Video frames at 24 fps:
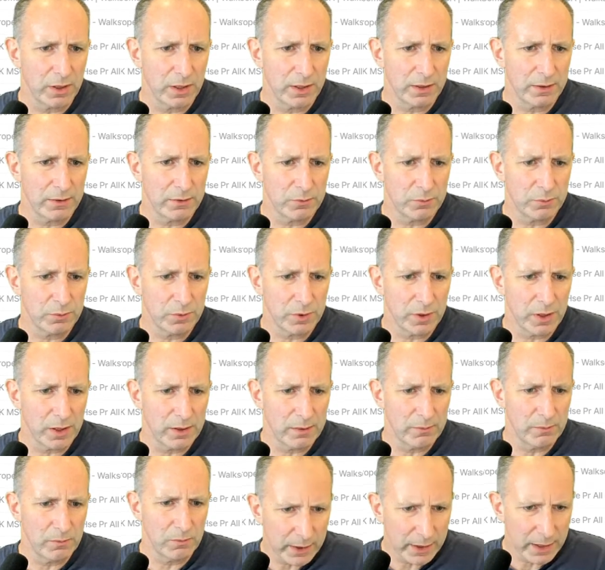And what I
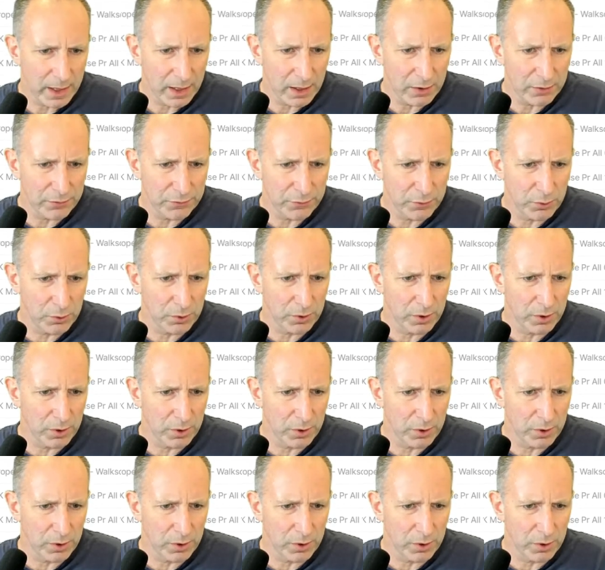care for